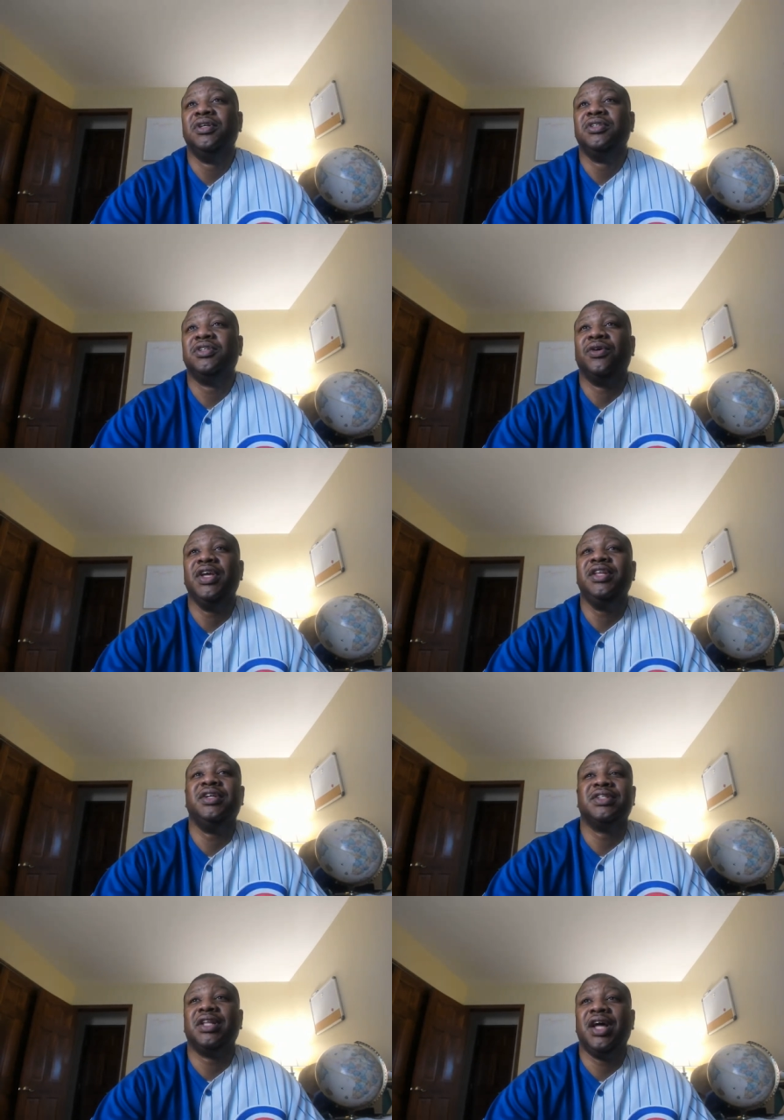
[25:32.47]
So he
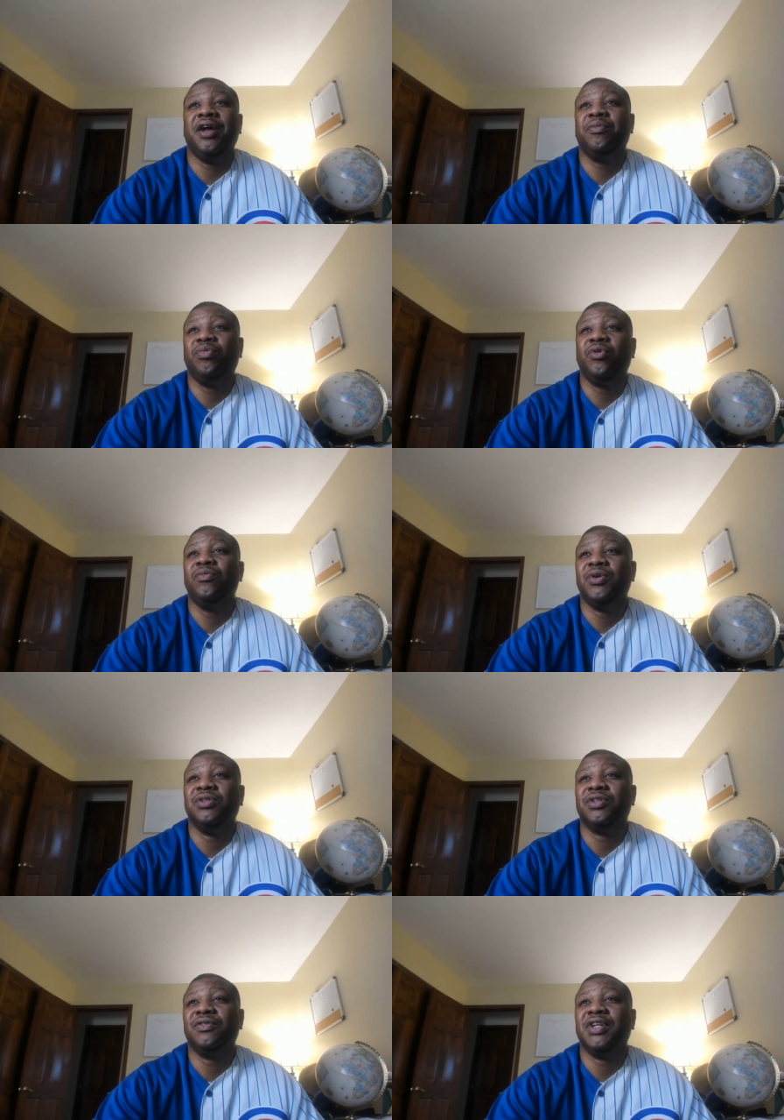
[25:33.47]
does a lot of
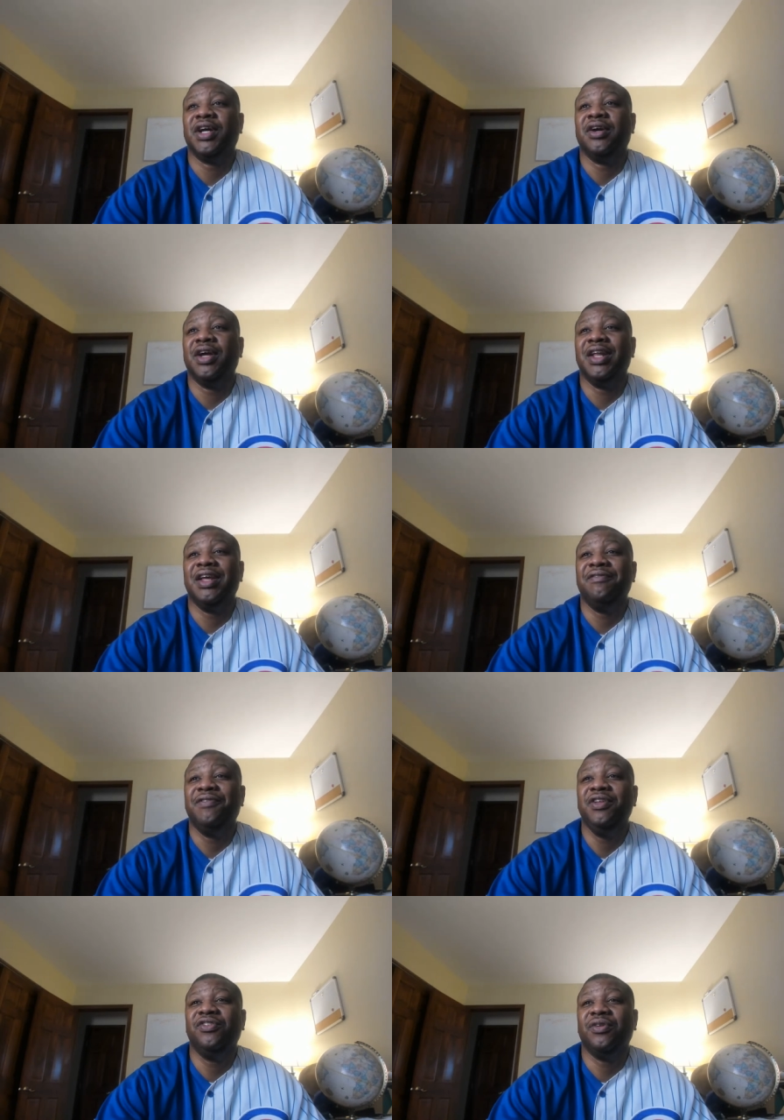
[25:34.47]
promos over there and they
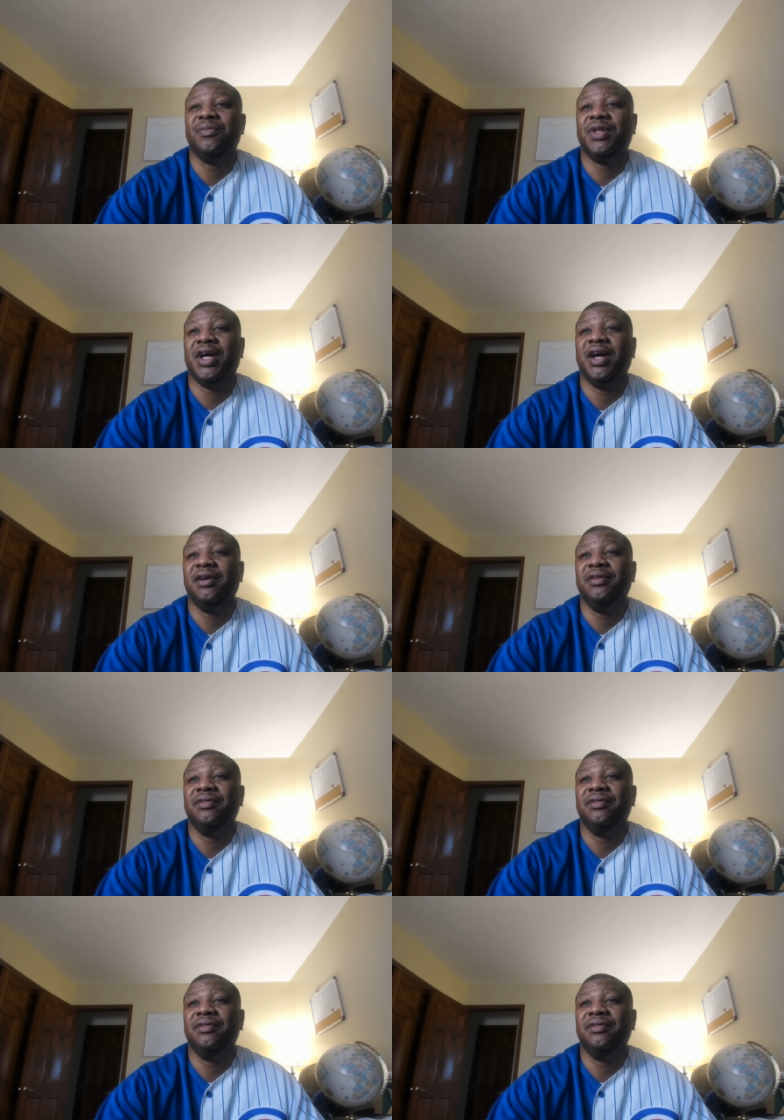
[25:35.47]
feature him a lot.